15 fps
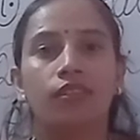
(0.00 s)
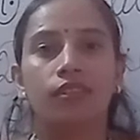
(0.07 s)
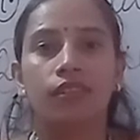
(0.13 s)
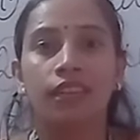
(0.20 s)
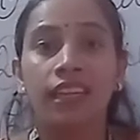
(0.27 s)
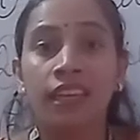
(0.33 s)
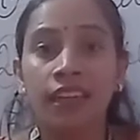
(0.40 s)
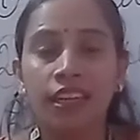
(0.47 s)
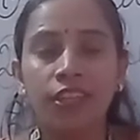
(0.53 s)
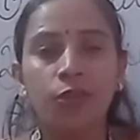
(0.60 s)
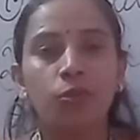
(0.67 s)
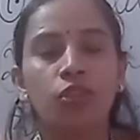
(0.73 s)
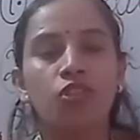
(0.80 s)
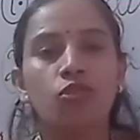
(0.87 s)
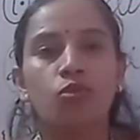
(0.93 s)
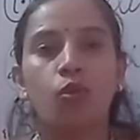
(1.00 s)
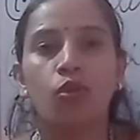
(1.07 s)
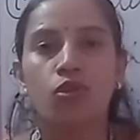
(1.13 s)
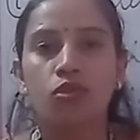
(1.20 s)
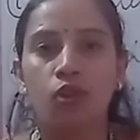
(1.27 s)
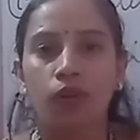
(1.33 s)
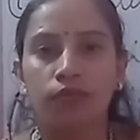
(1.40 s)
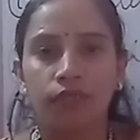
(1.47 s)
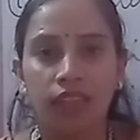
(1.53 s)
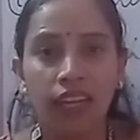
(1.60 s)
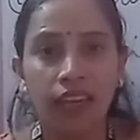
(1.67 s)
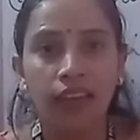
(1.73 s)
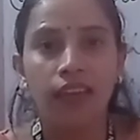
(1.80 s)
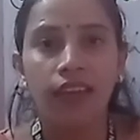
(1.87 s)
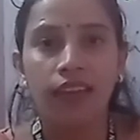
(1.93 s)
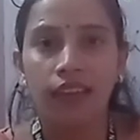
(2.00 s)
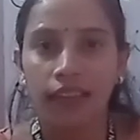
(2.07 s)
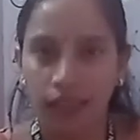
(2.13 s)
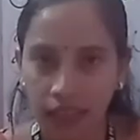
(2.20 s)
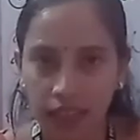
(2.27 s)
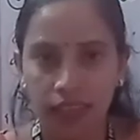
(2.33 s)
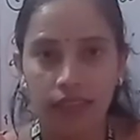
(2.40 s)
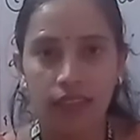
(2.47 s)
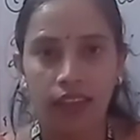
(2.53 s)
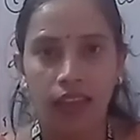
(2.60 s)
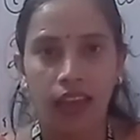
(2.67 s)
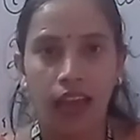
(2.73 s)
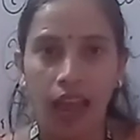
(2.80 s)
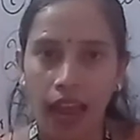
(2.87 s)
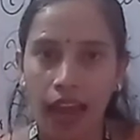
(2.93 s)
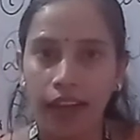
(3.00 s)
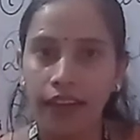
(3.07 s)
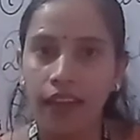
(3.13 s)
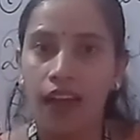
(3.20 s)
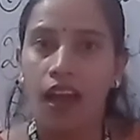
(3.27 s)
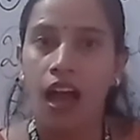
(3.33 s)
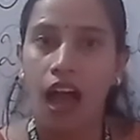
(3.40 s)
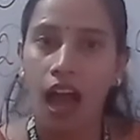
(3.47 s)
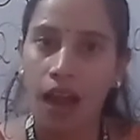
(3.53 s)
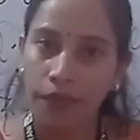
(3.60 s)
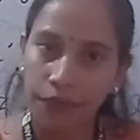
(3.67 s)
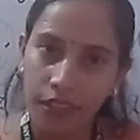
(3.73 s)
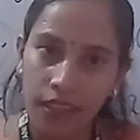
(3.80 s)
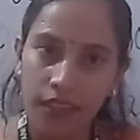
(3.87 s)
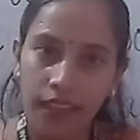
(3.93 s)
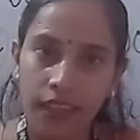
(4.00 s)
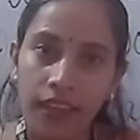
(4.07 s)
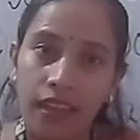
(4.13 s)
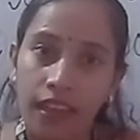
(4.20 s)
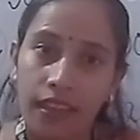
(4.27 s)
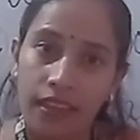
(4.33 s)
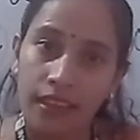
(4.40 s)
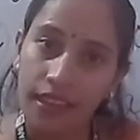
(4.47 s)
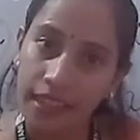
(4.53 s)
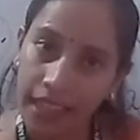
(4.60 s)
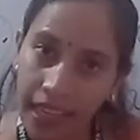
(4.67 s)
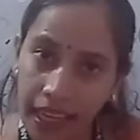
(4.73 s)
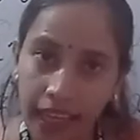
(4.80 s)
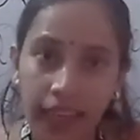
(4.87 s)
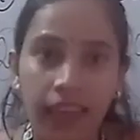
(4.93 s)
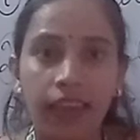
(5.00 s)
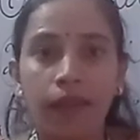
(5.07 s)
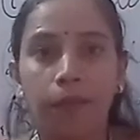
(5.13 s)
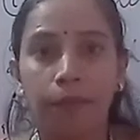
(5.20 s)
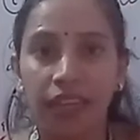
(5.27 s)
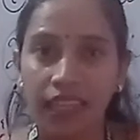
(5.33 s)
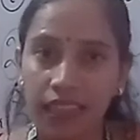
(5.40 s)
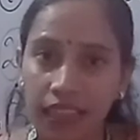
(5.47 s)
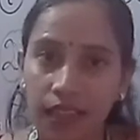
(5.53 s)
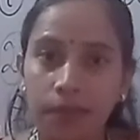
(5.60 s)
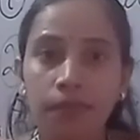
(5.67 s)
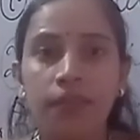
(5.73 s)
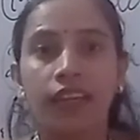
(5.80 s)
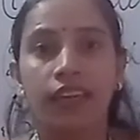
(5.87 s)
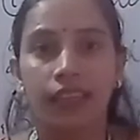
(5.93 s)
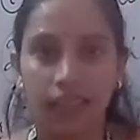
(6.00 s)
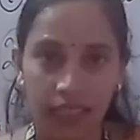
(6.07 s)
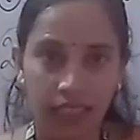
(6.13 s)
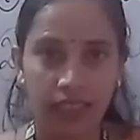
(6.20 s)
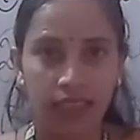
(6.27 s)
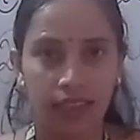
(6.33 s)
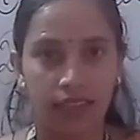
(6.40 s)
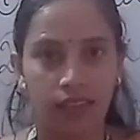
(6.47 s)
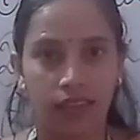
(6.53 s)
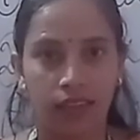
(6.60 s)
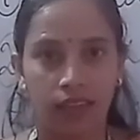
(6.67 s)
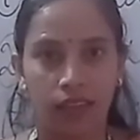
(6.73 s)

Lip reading: near to the source of the heat and after that they become heated